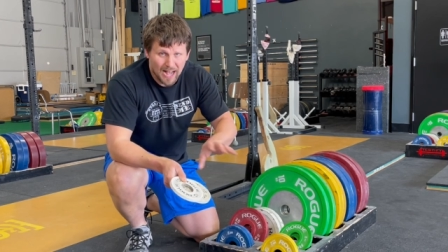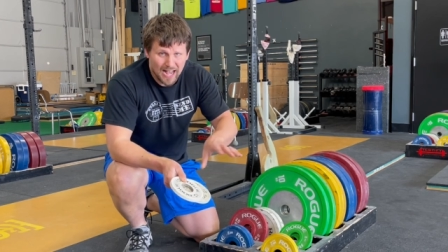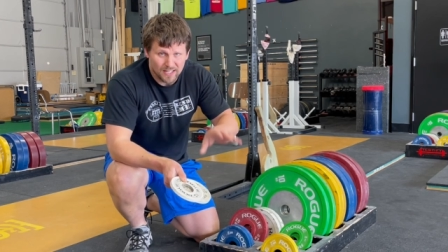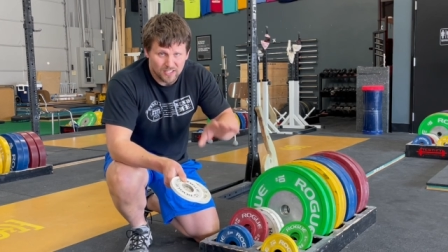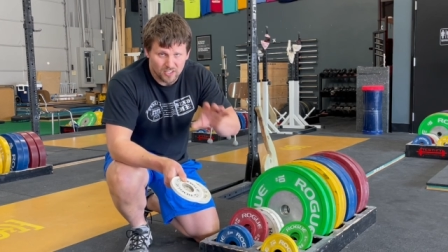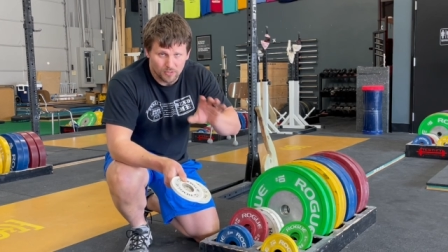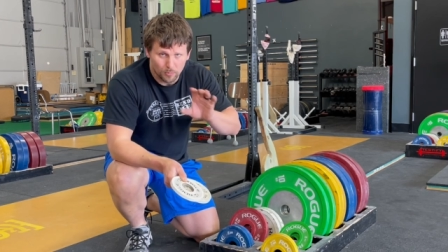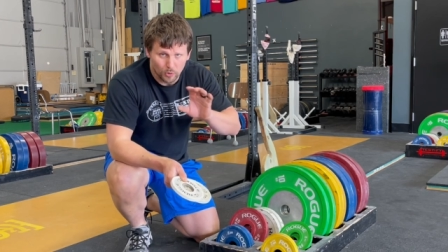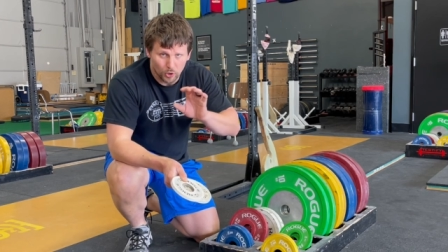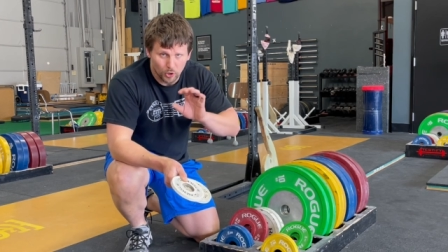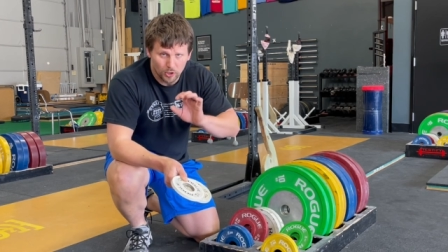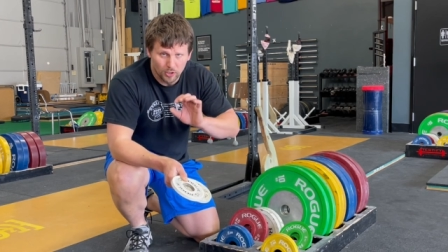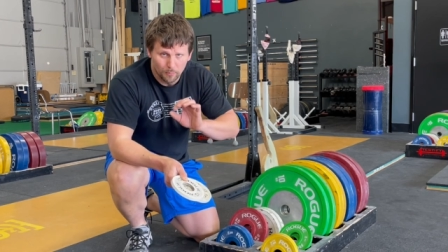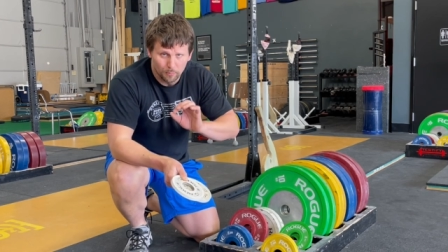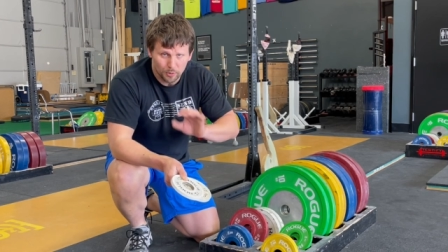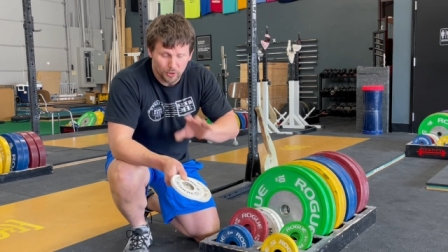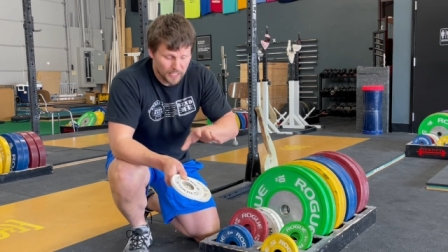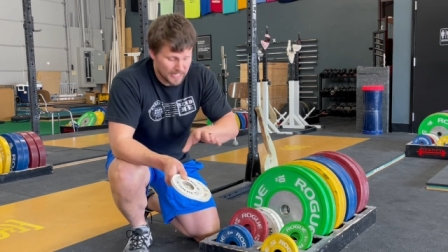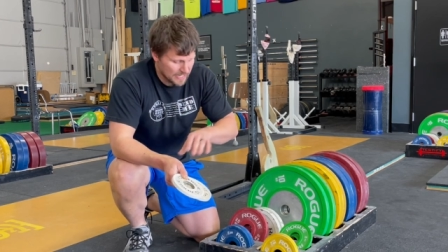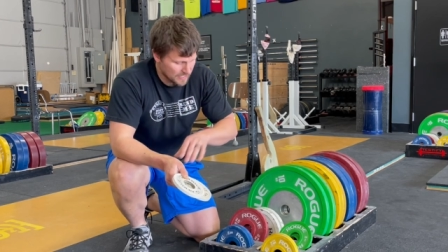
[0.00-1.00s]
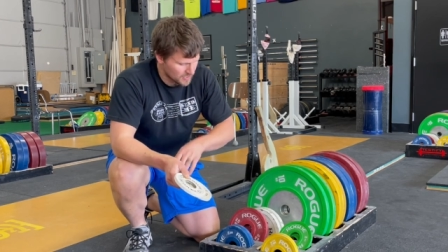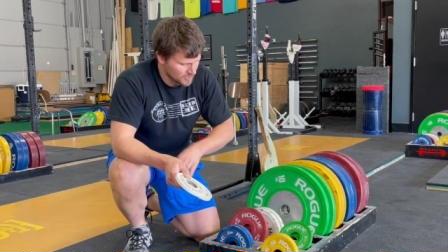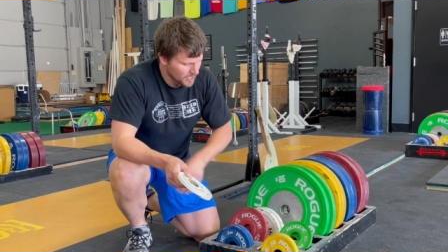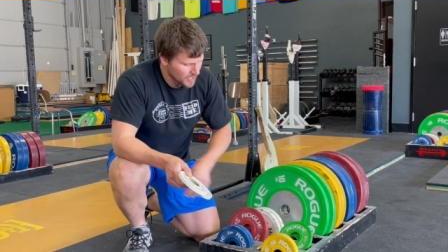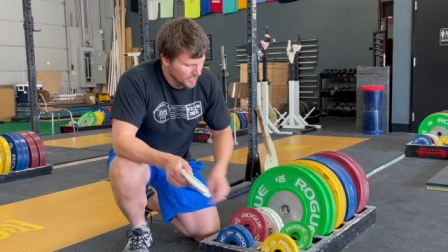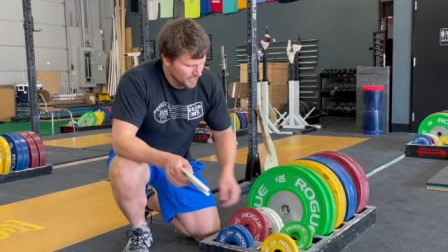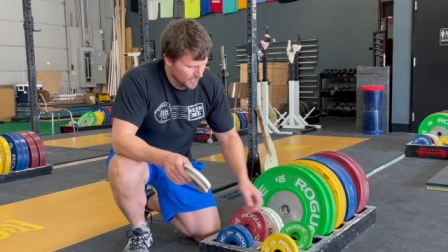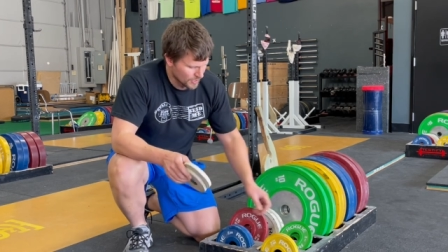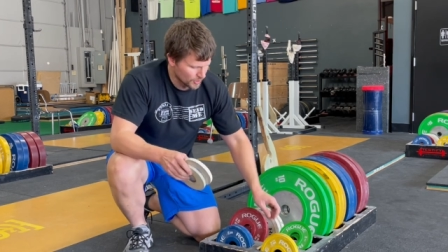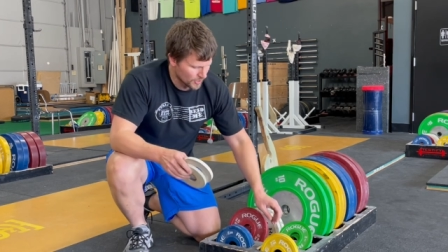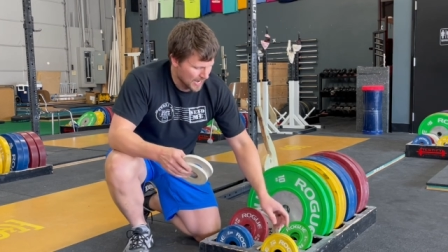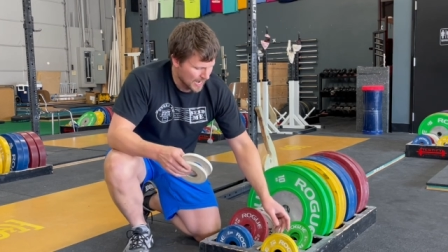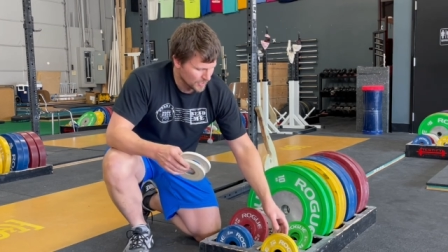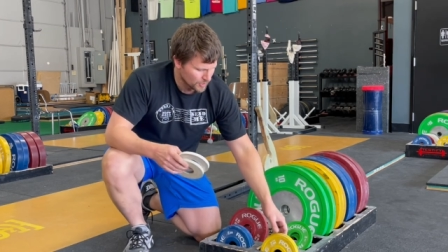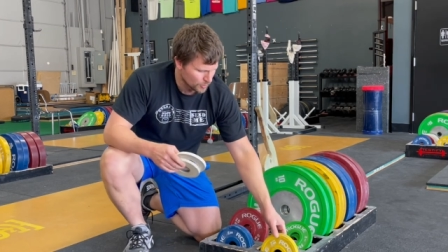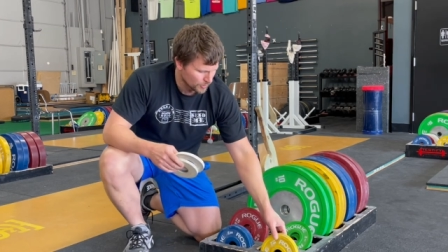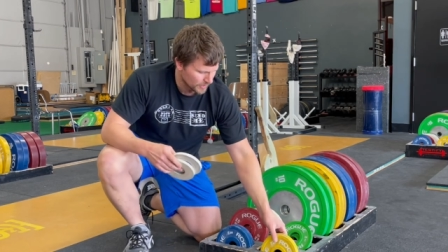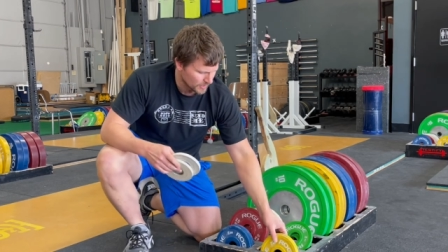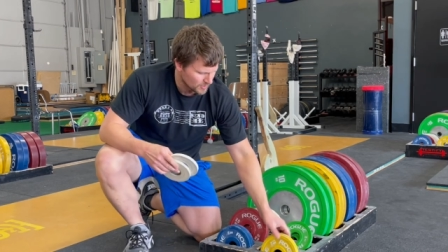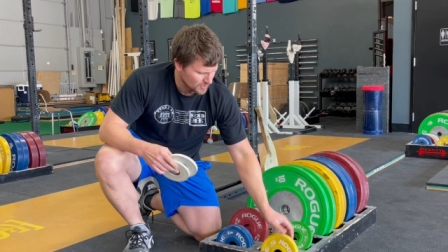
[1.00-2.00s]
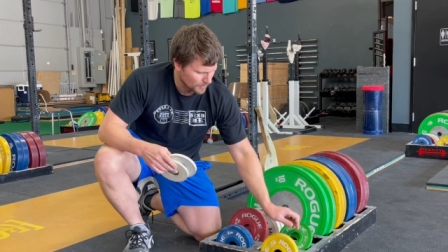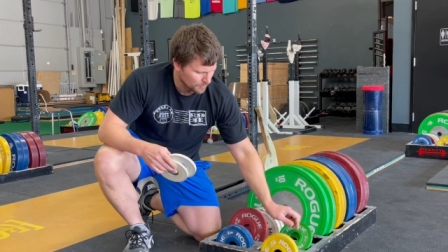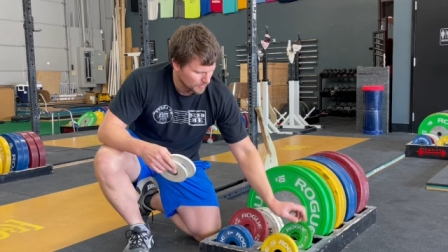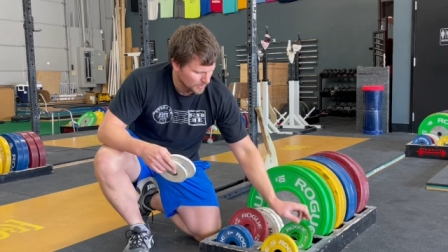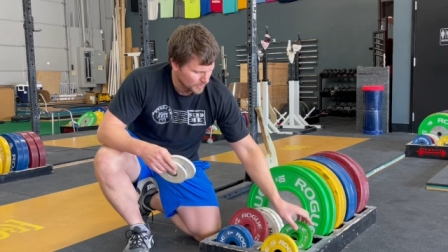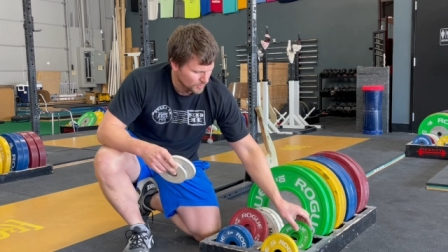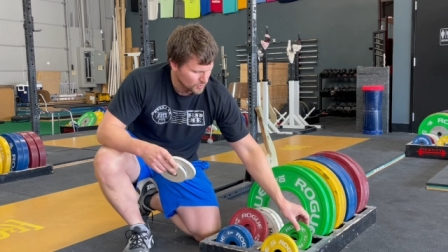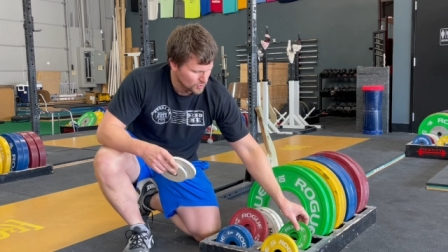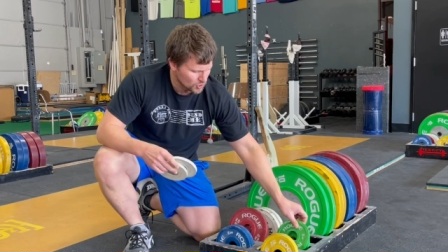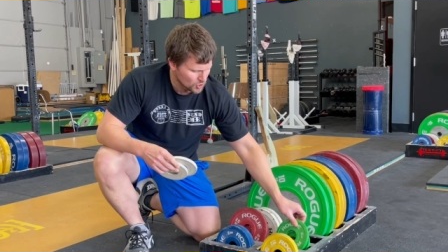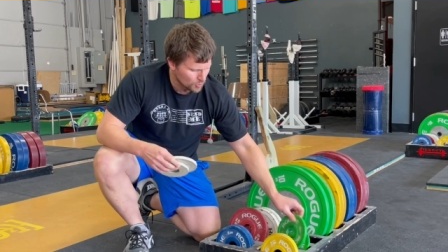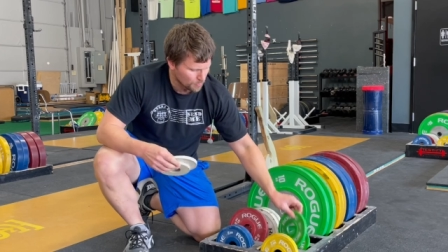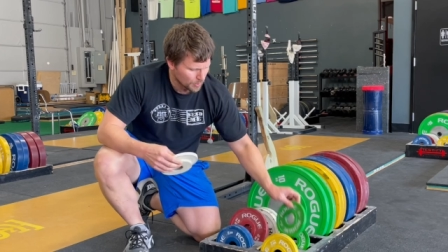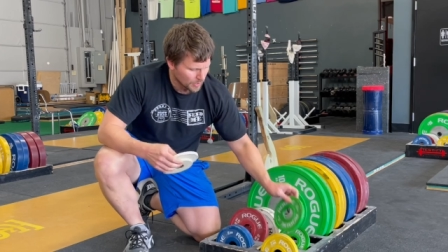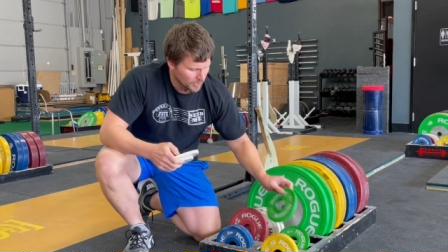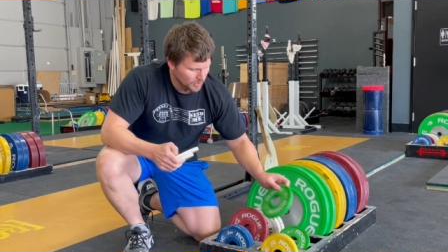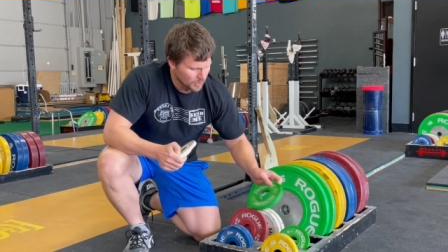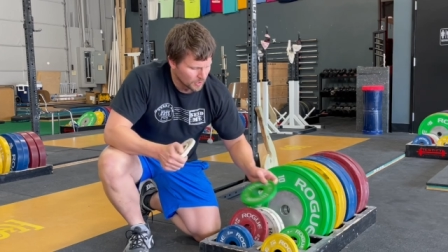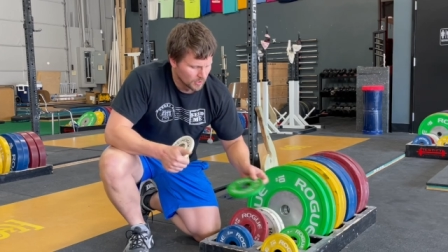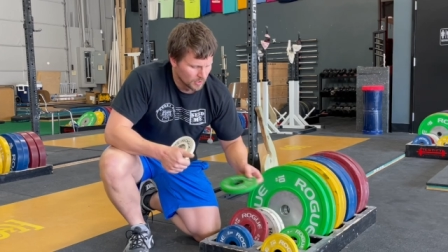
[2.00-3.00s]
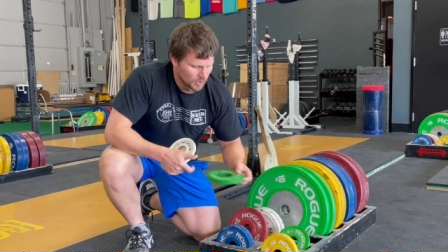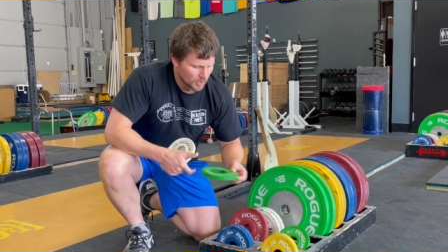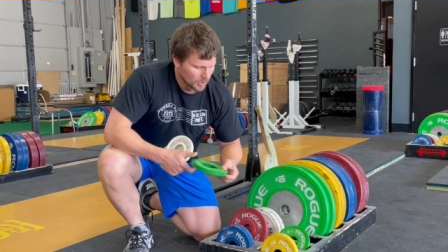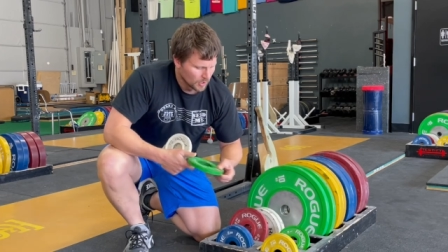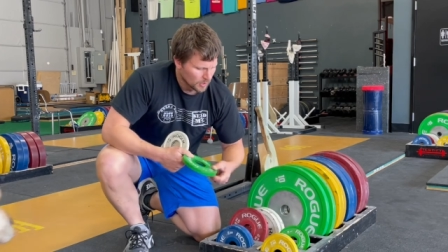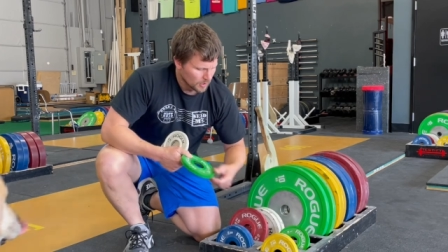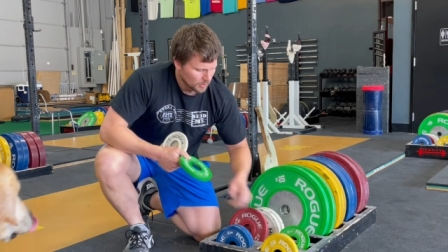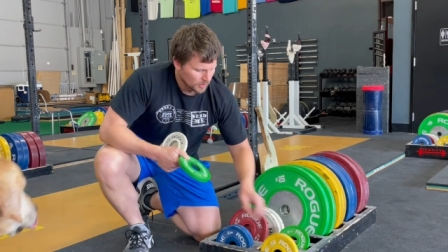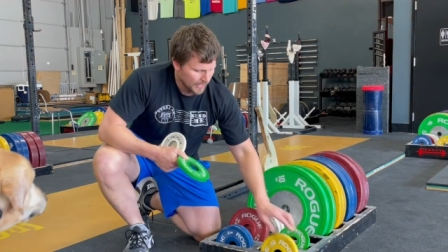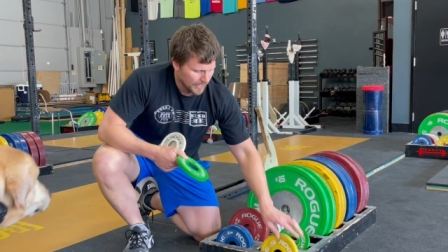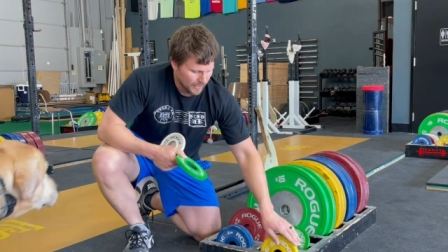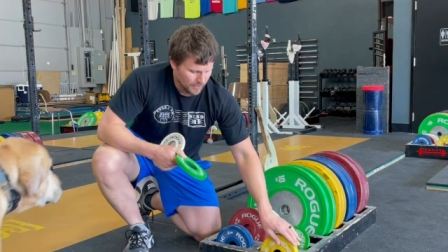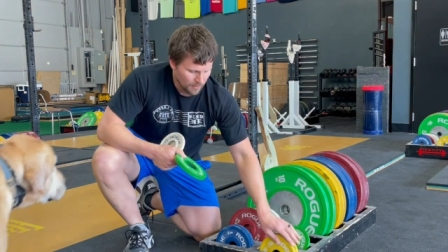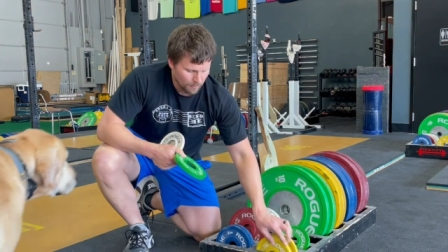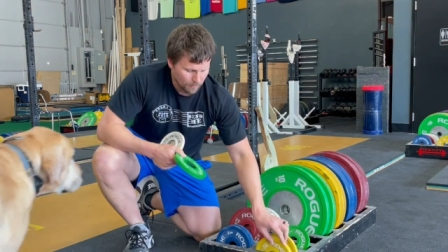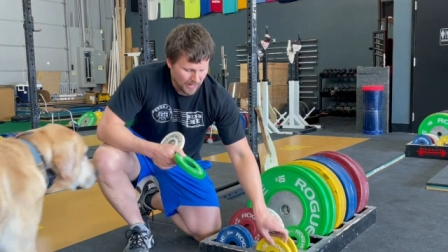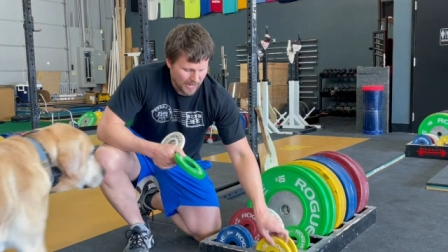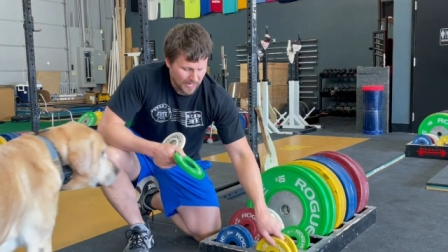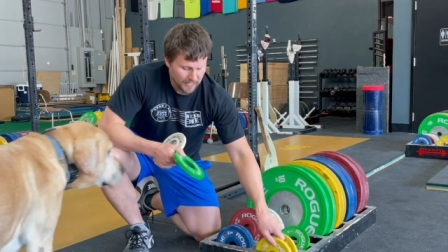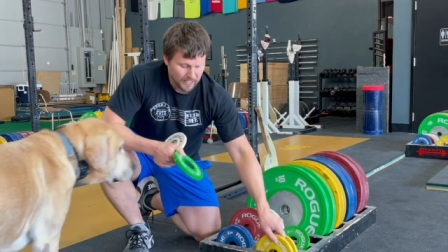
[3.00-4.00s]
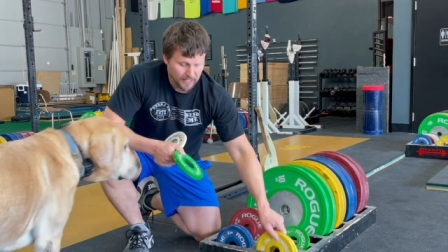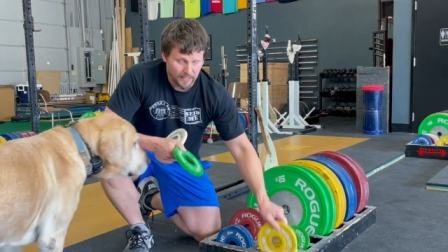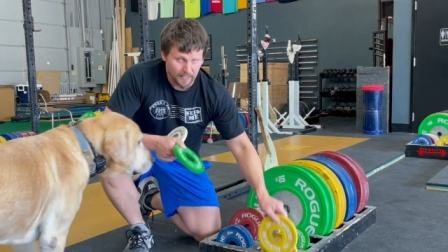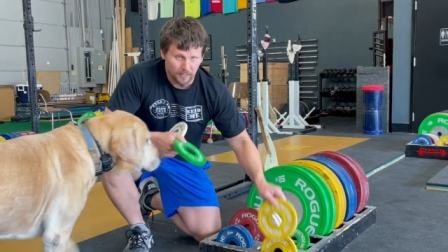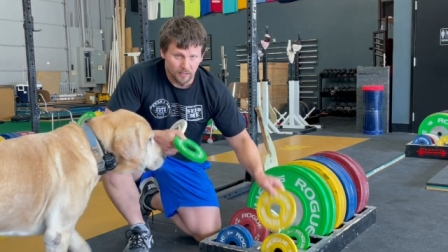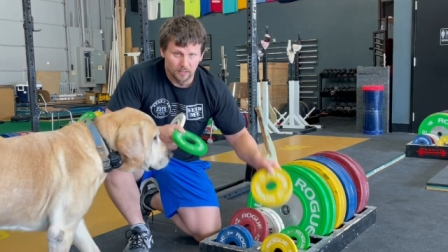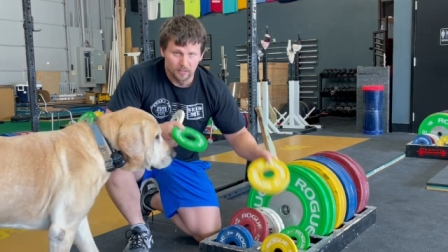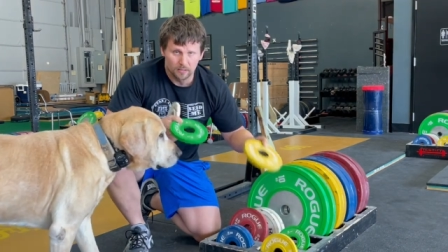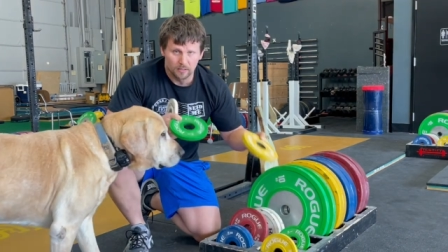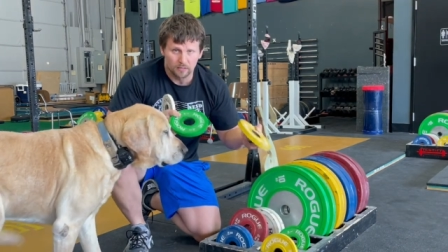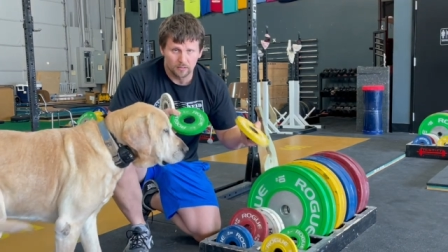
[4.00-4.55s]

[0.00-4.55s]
possible plates, and you're not doing something stupid like combining